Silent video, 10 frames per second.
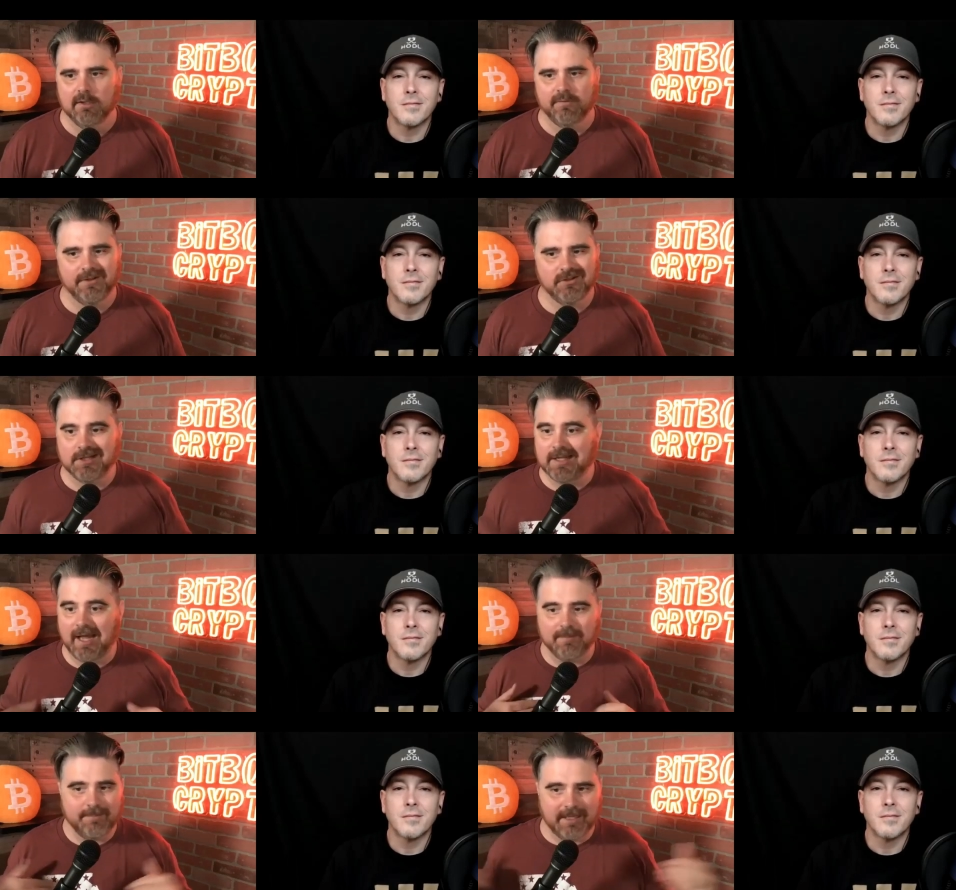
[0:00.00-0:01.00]
Speaker 1: that you
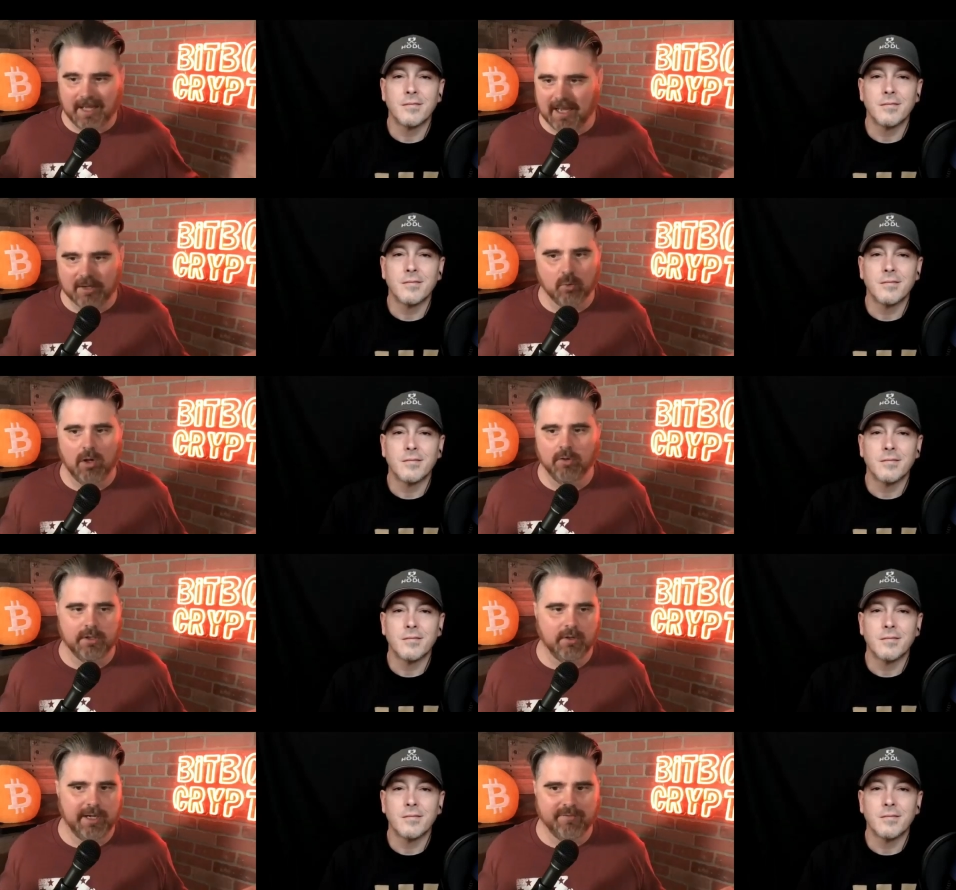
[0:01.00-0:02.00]
got to be high quality
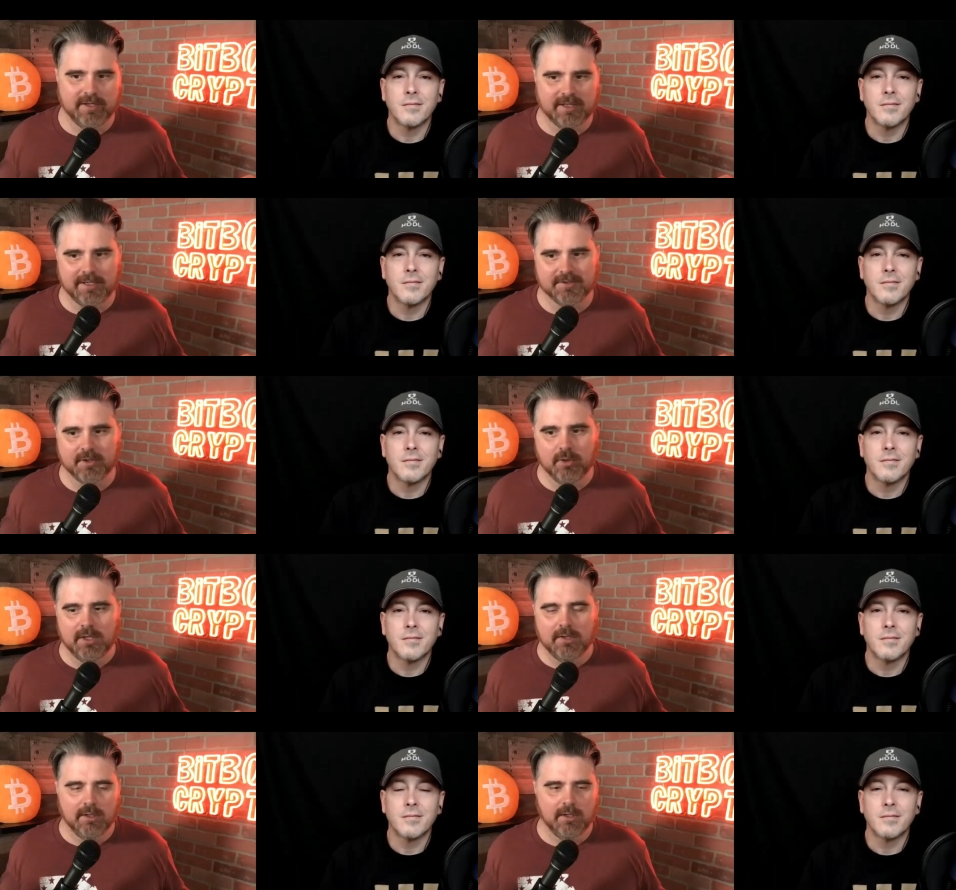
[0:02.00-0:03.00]
on everything. So,
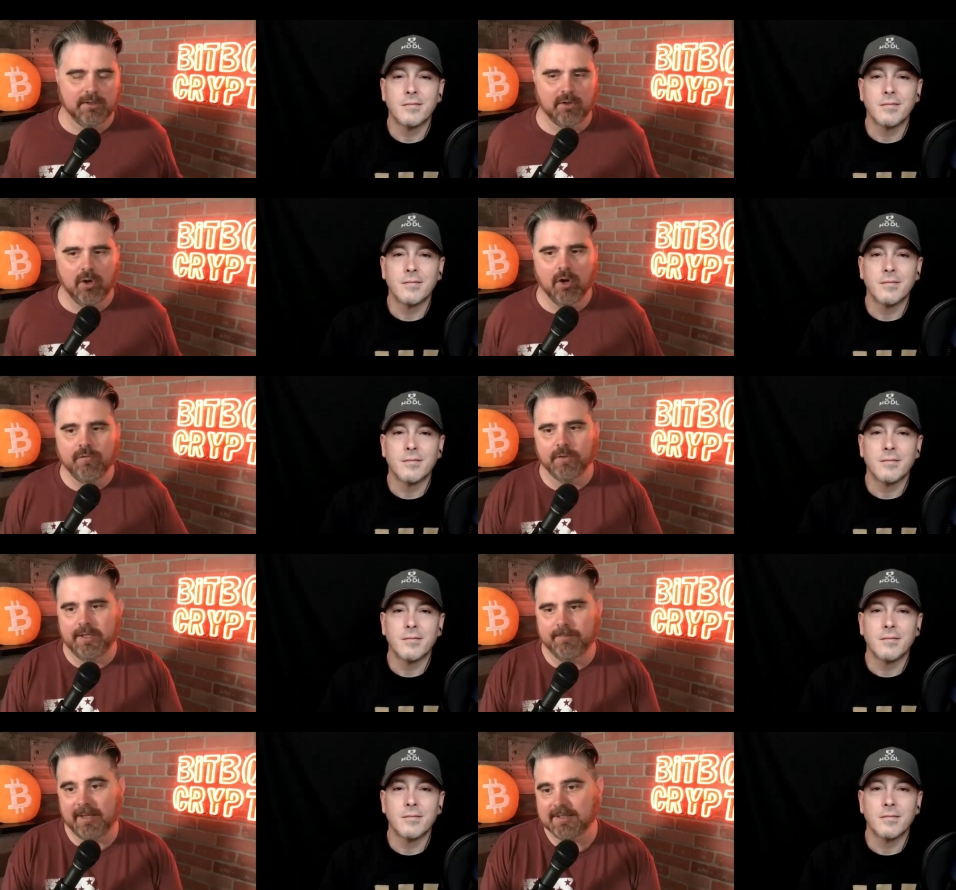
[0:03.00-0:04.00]
you know,
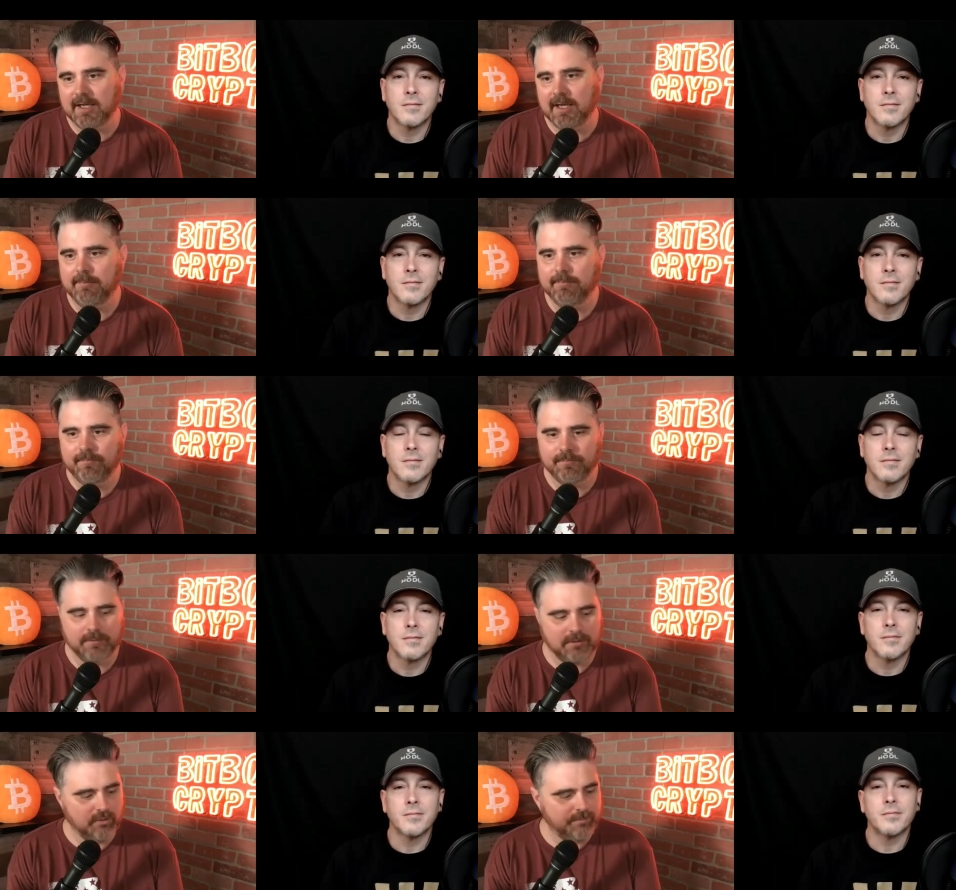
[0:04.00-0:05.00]
hopefully by the time,
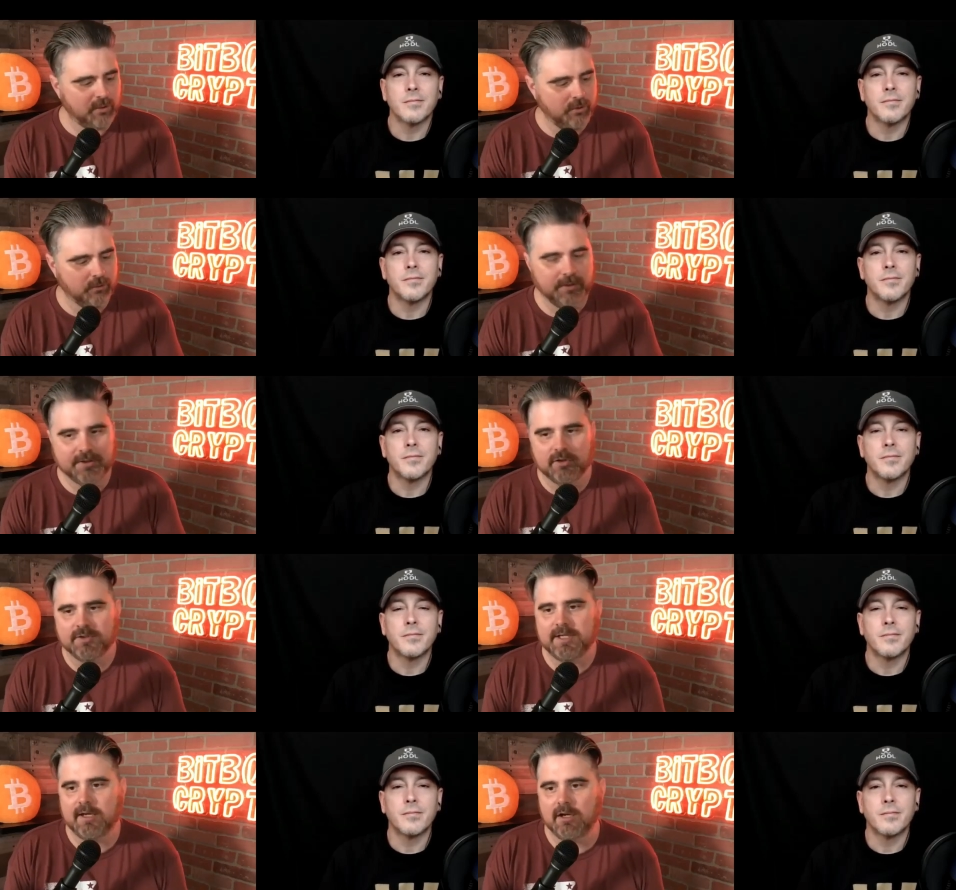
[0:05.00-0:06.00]
you know, Bitcoin really starts
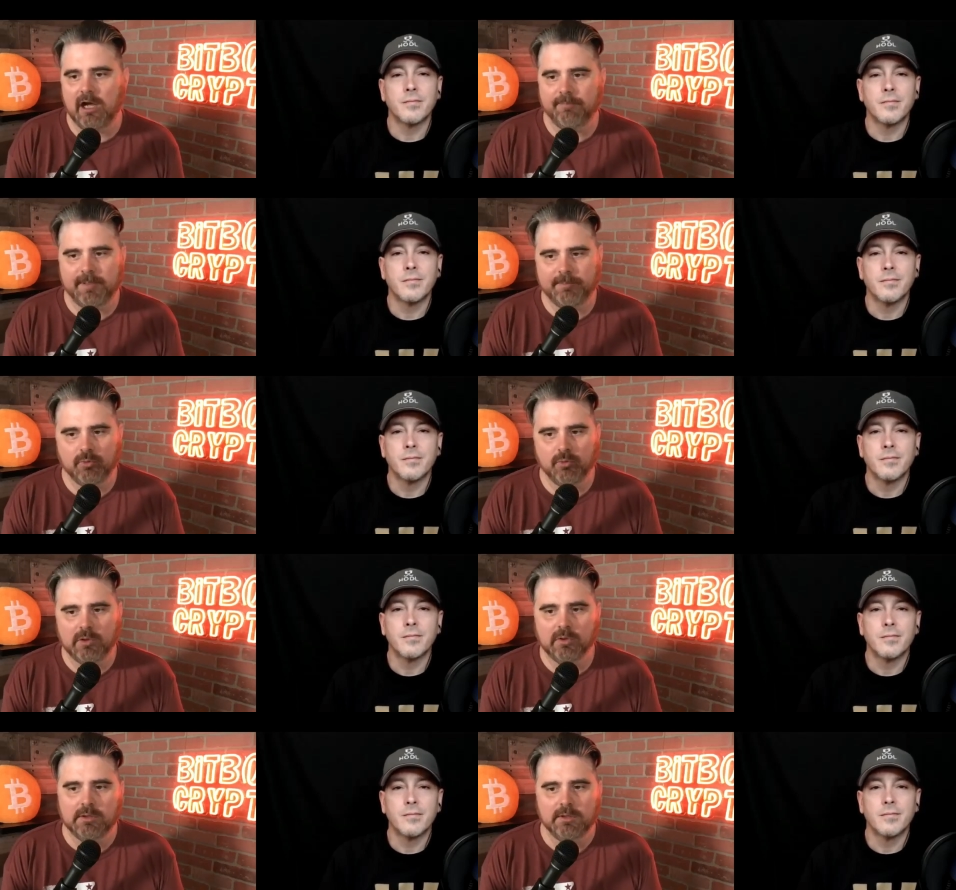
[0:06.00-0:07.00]
taking off, people
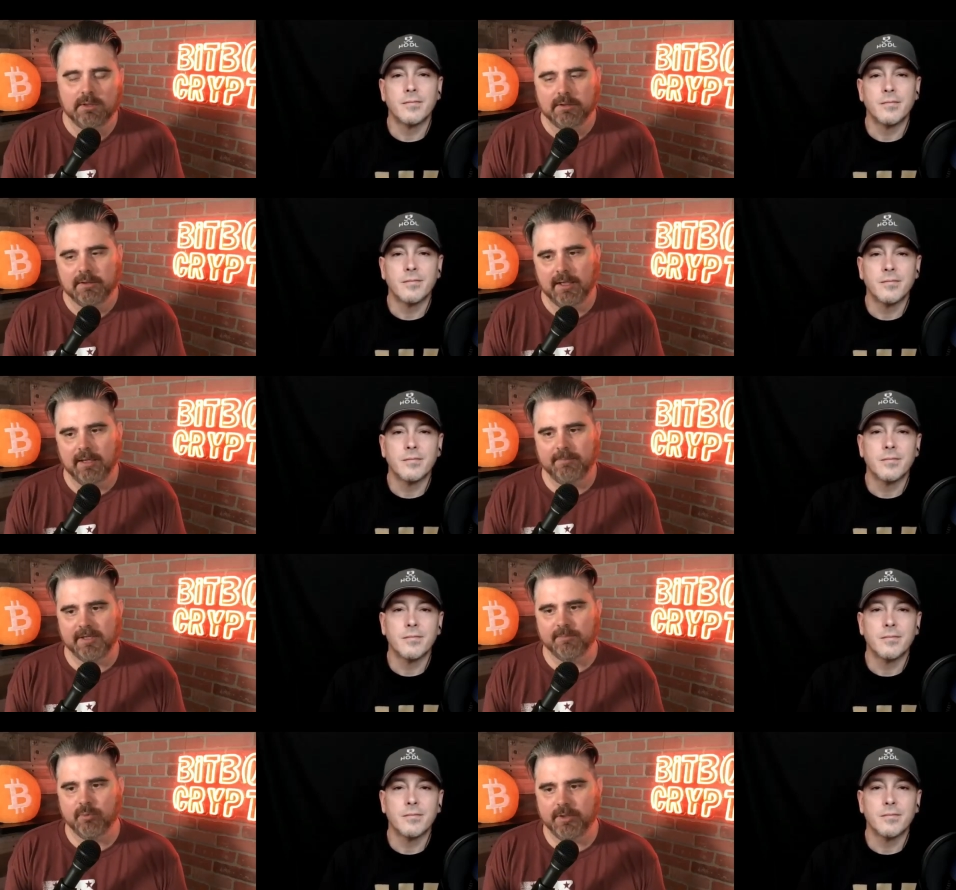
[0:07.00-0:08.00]
will be
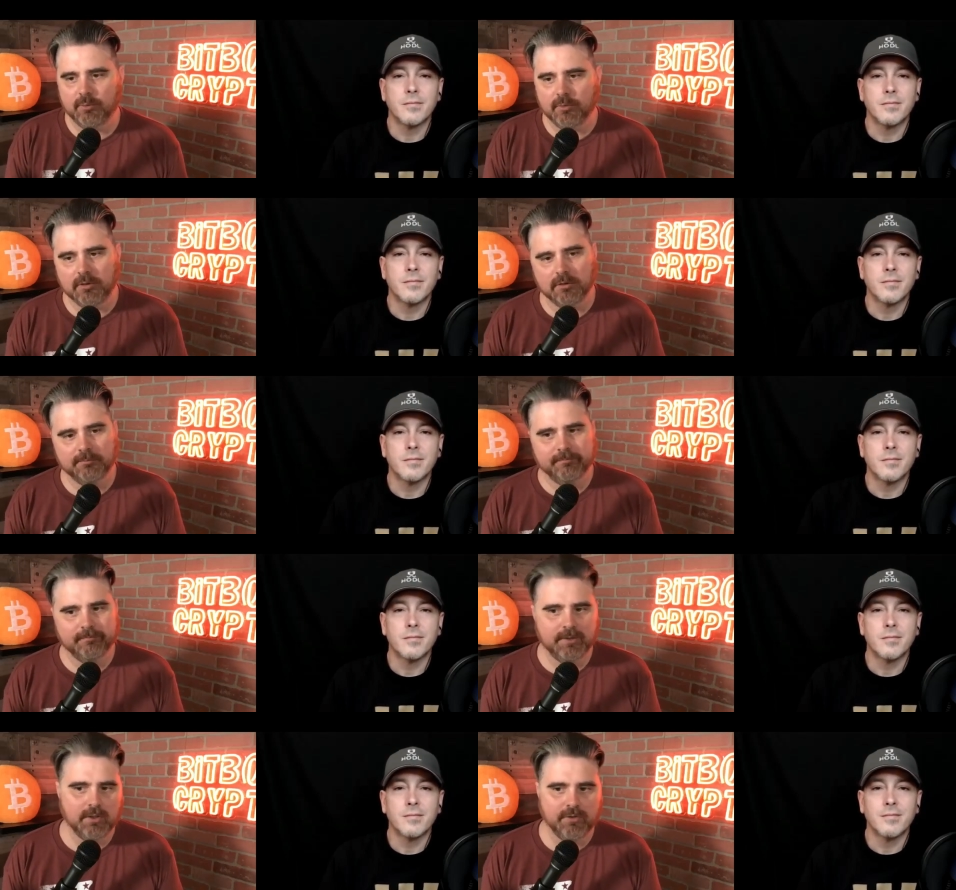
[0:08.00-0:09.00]
at the point where, you know,